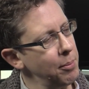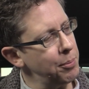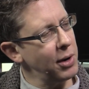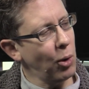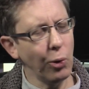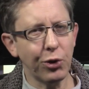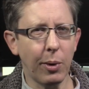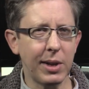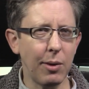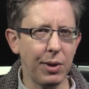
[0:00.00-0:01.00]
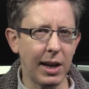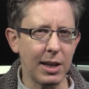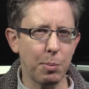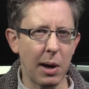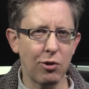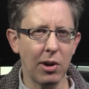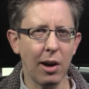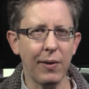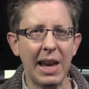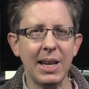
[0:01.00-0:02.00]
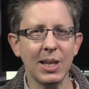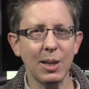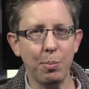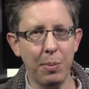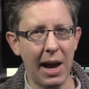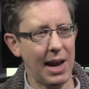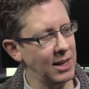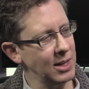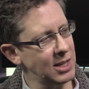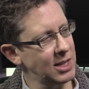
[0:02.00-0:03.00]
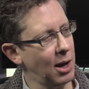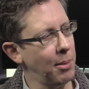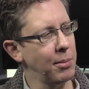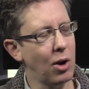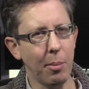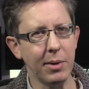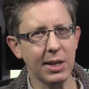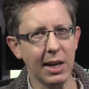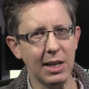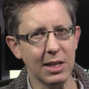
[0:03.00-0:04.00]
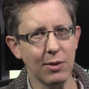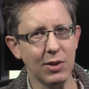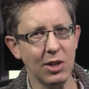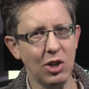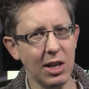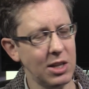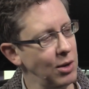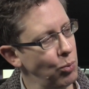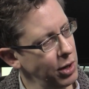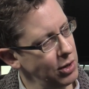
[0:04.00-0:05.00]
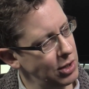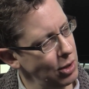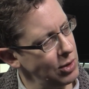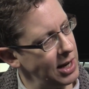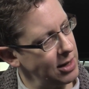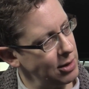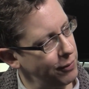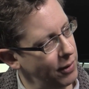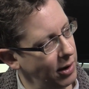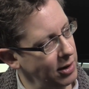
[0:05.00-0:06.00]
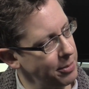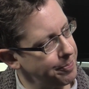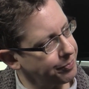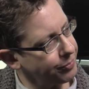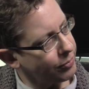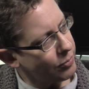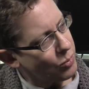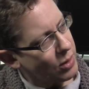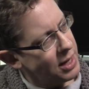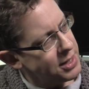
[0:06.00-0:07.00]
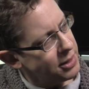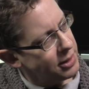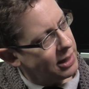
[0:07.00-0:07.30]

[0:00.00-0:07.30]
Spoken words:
But also, I don't think its battery life is as bad as some commentators have suggested. What you do tend to find is that